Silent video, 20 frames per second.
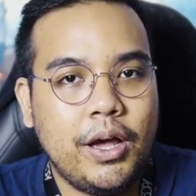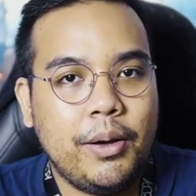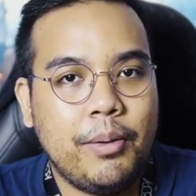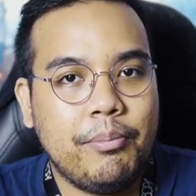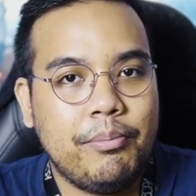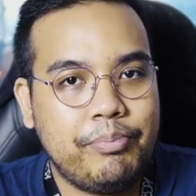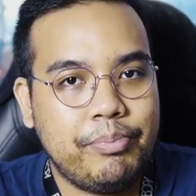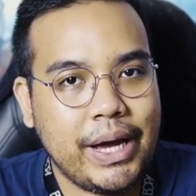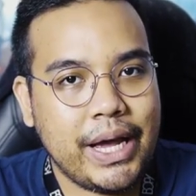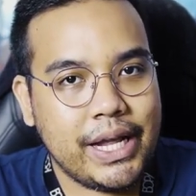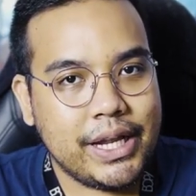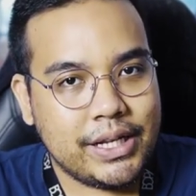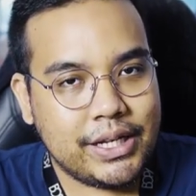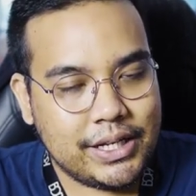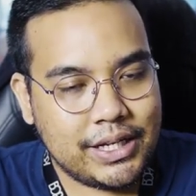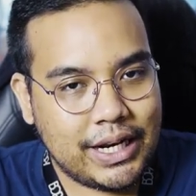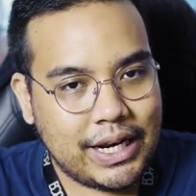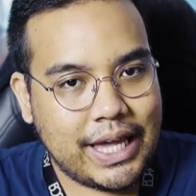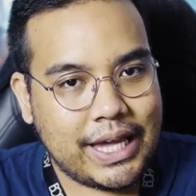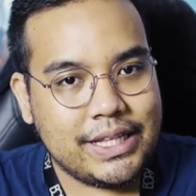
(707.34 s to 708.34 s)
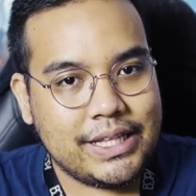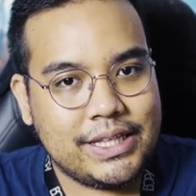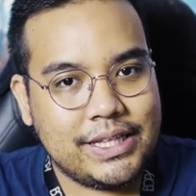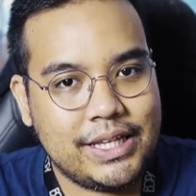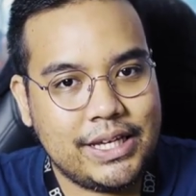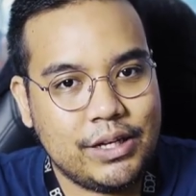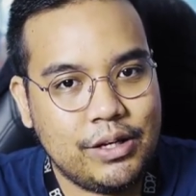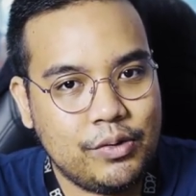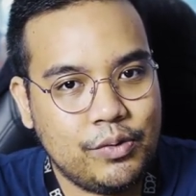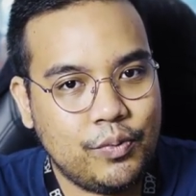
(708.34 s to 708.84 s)
But the
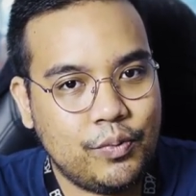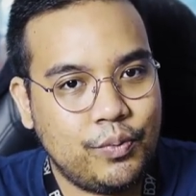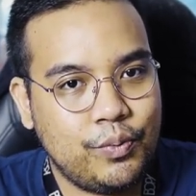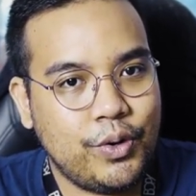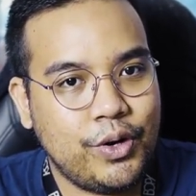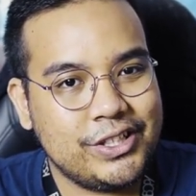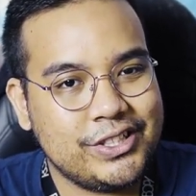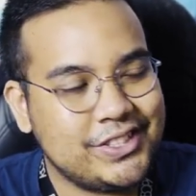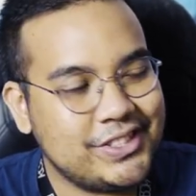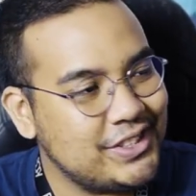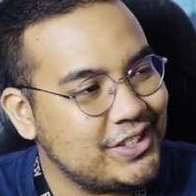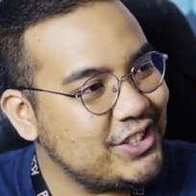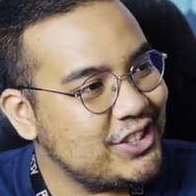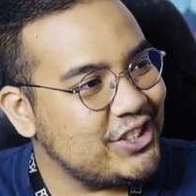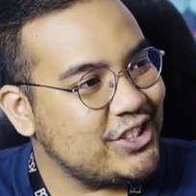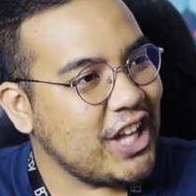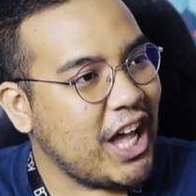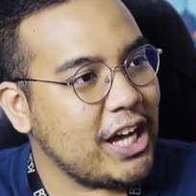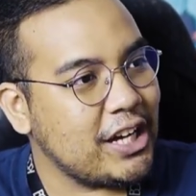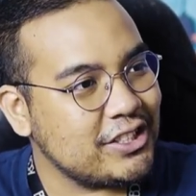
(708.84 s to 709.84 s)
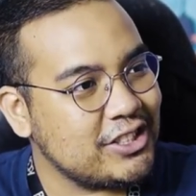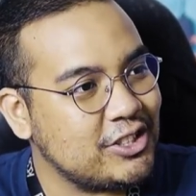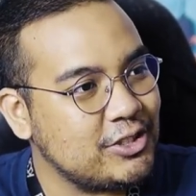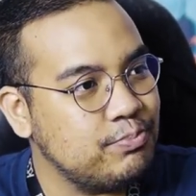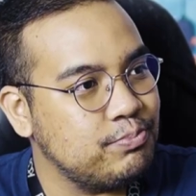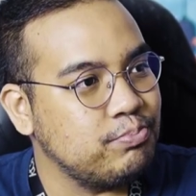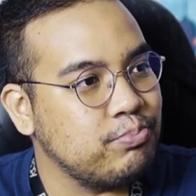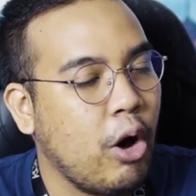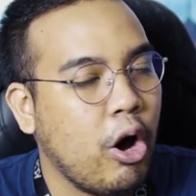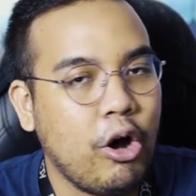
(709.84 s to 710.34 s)
lighting was sucks
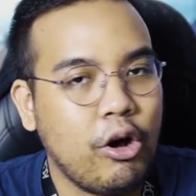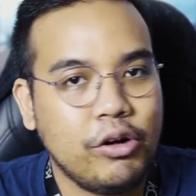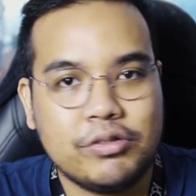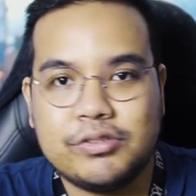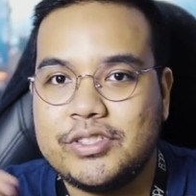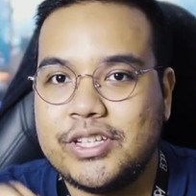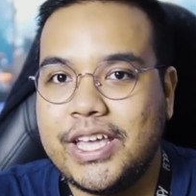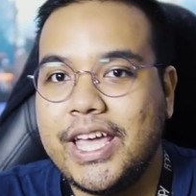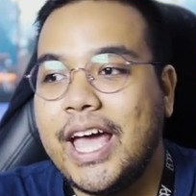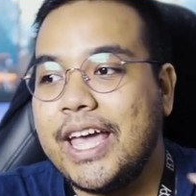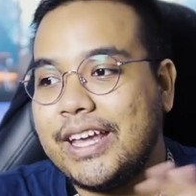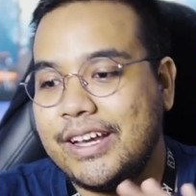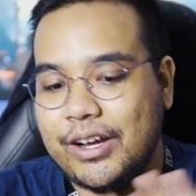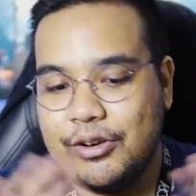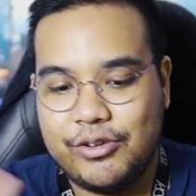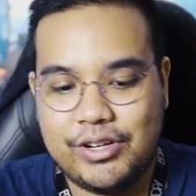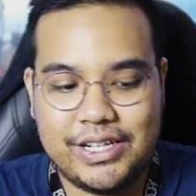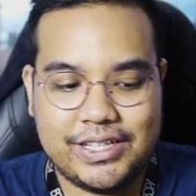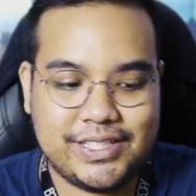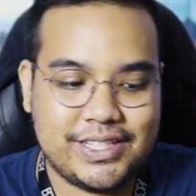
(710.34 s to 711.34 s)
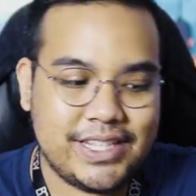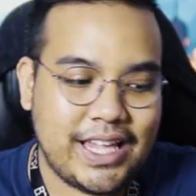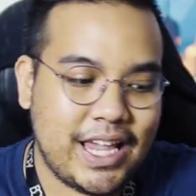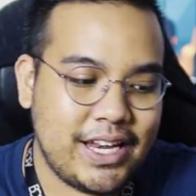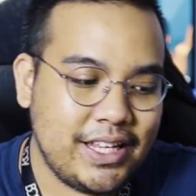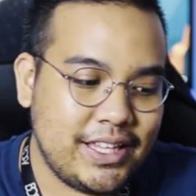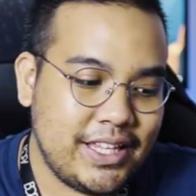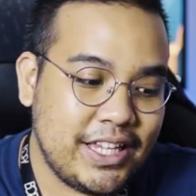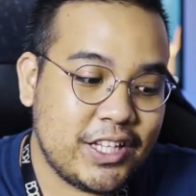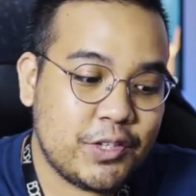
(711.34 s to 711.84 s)
balls okay i can't really see
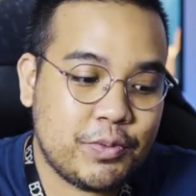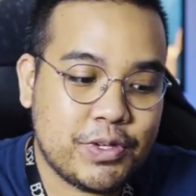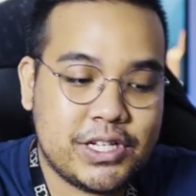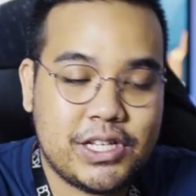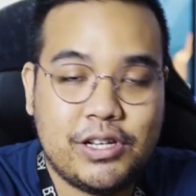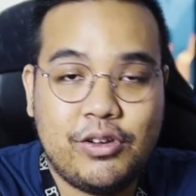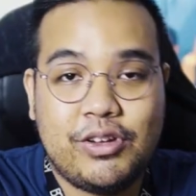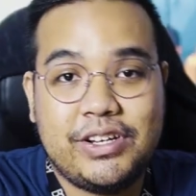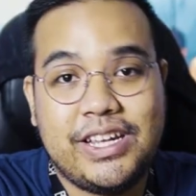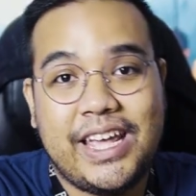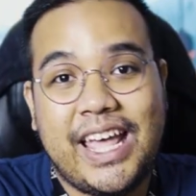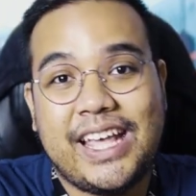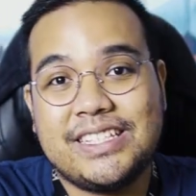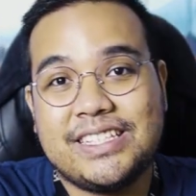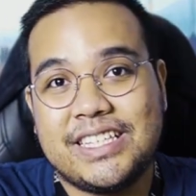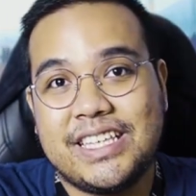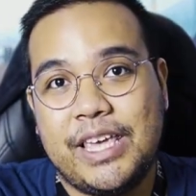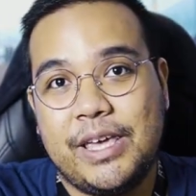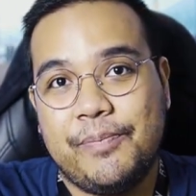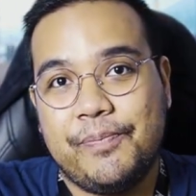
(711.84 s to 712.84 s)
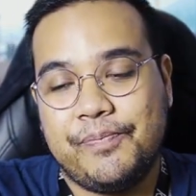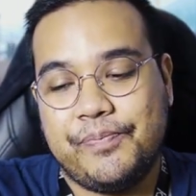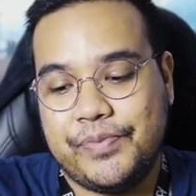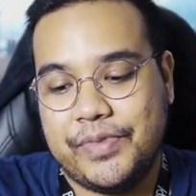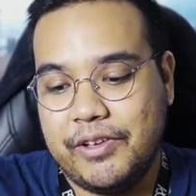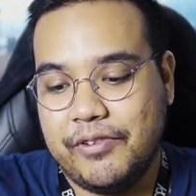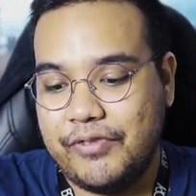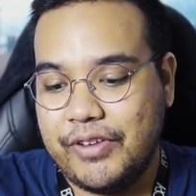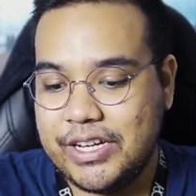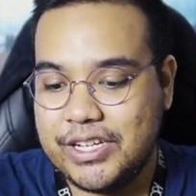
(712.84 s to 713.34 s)
anything especially on the escape
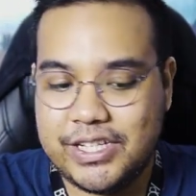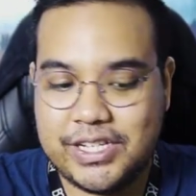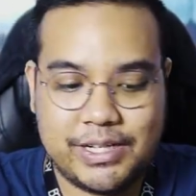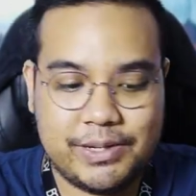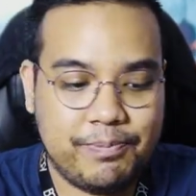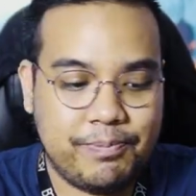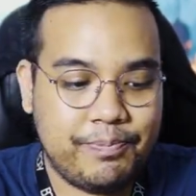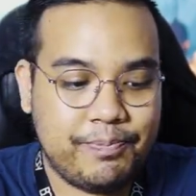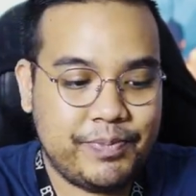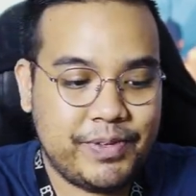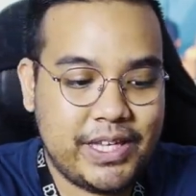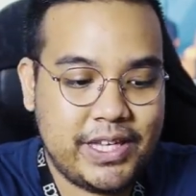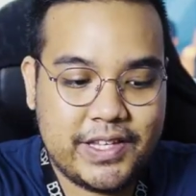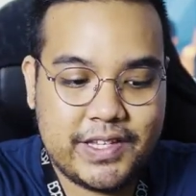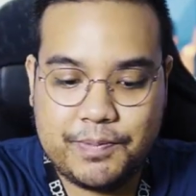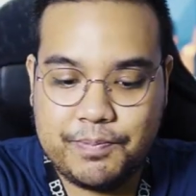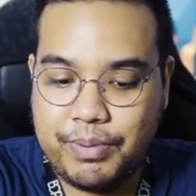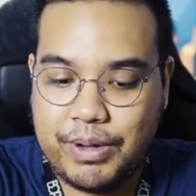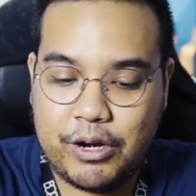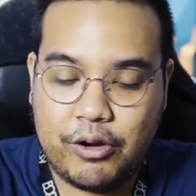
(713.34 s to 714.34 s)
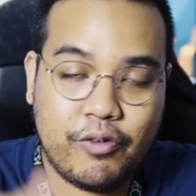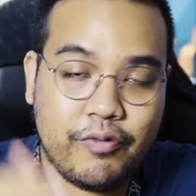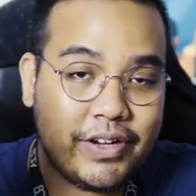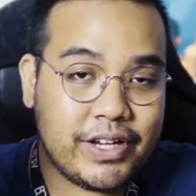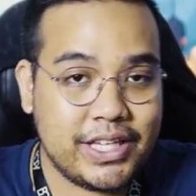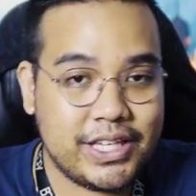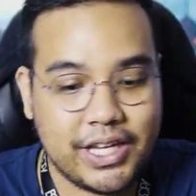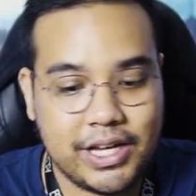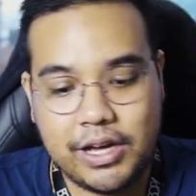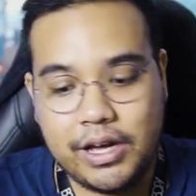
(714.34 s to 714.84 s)
the function keys part over
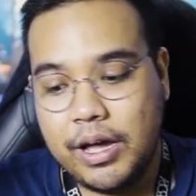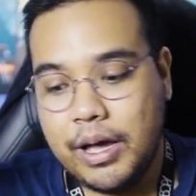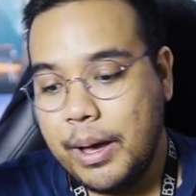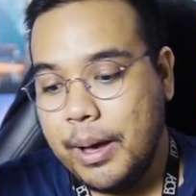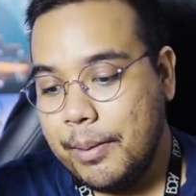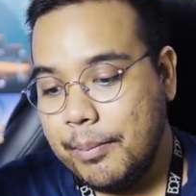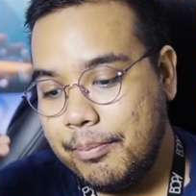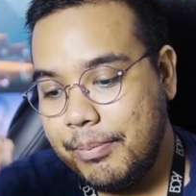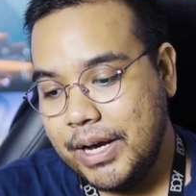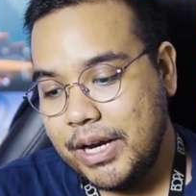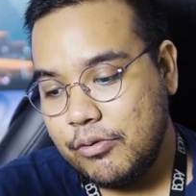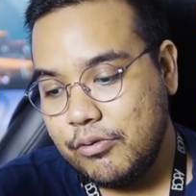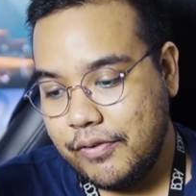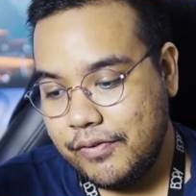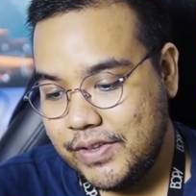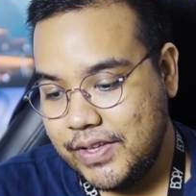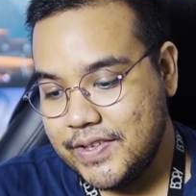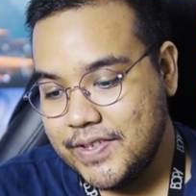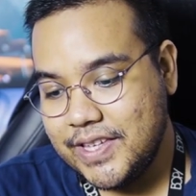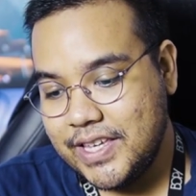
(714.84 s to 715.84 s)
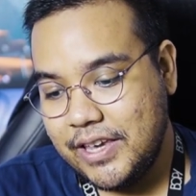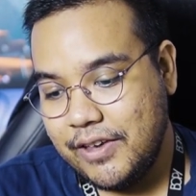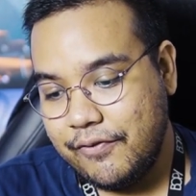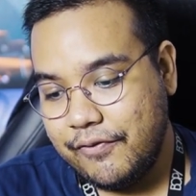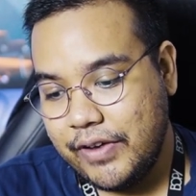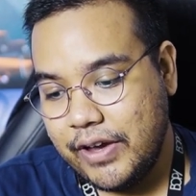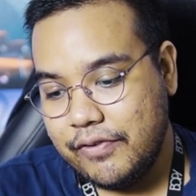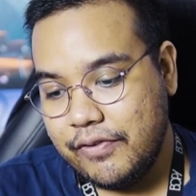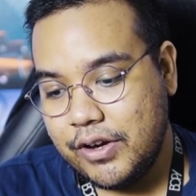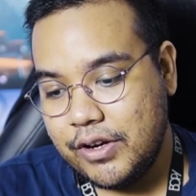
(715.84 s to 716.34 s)
here but with this
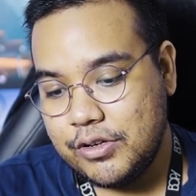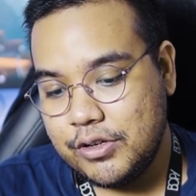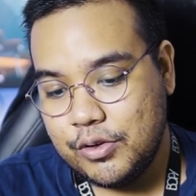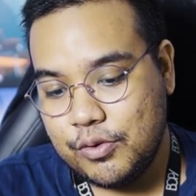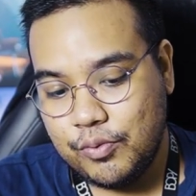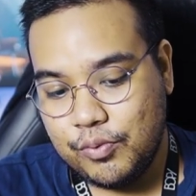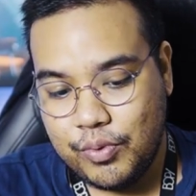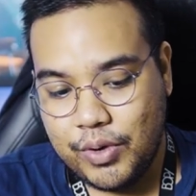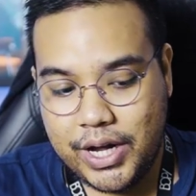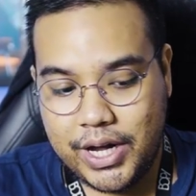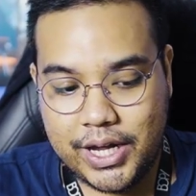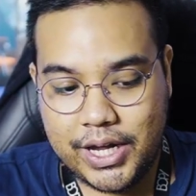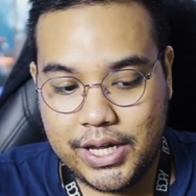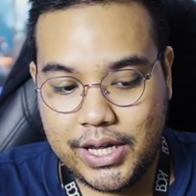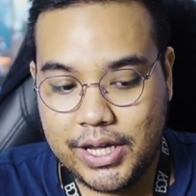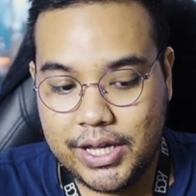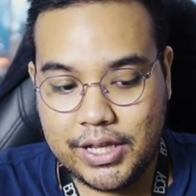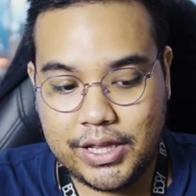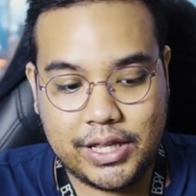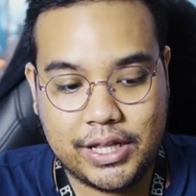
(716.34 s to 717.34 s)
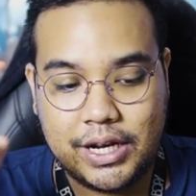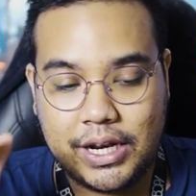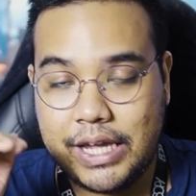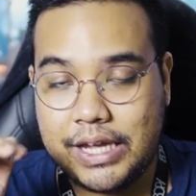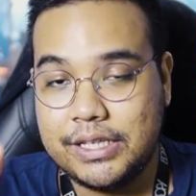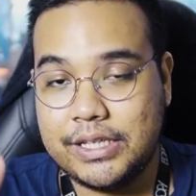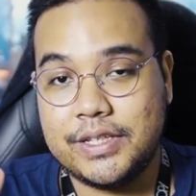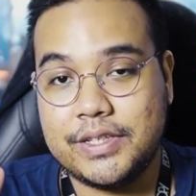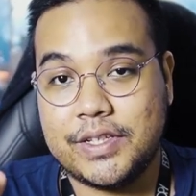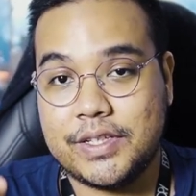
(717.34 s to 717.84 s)
k500y the
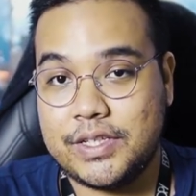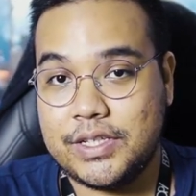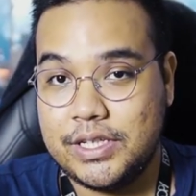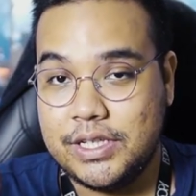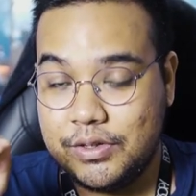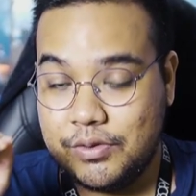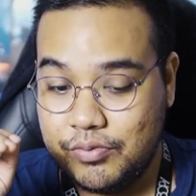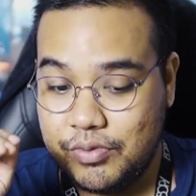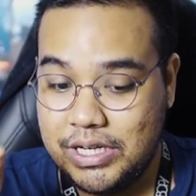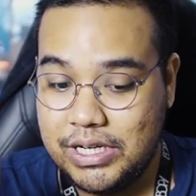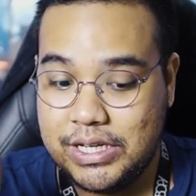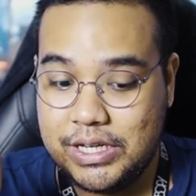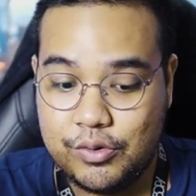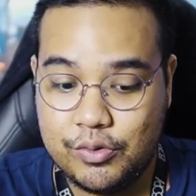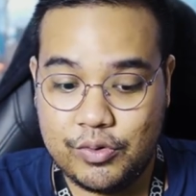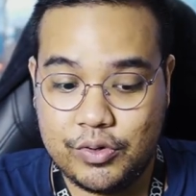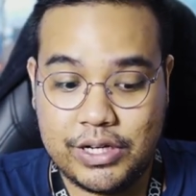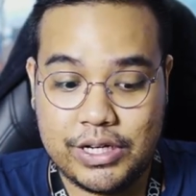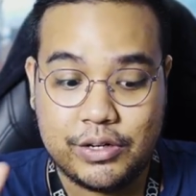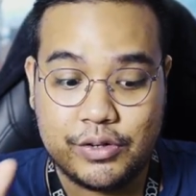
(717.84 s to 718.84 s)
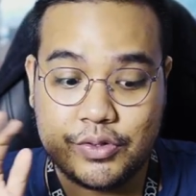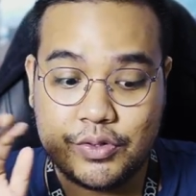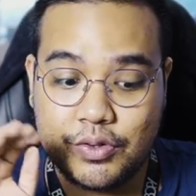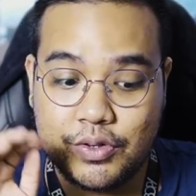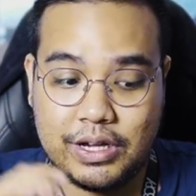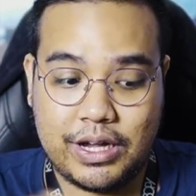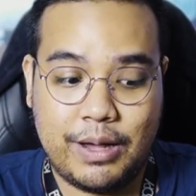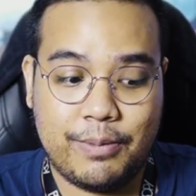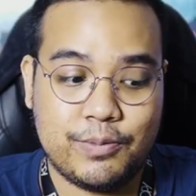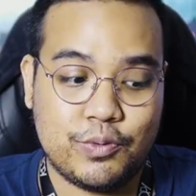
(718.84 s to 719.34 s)
lighting is actually really good it also
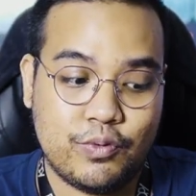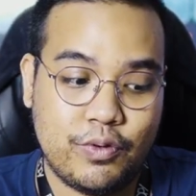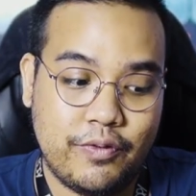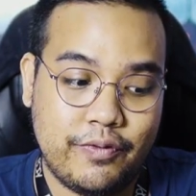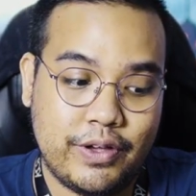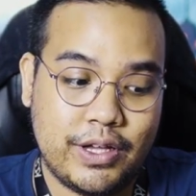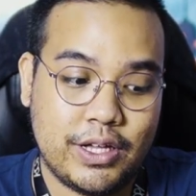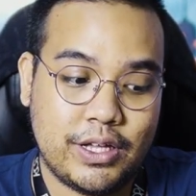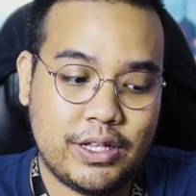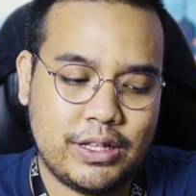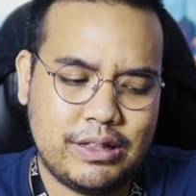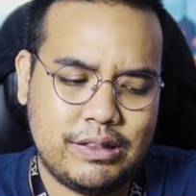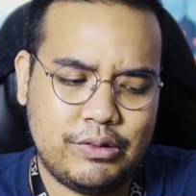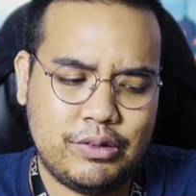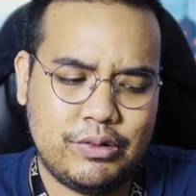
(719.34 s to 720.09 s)
comes with a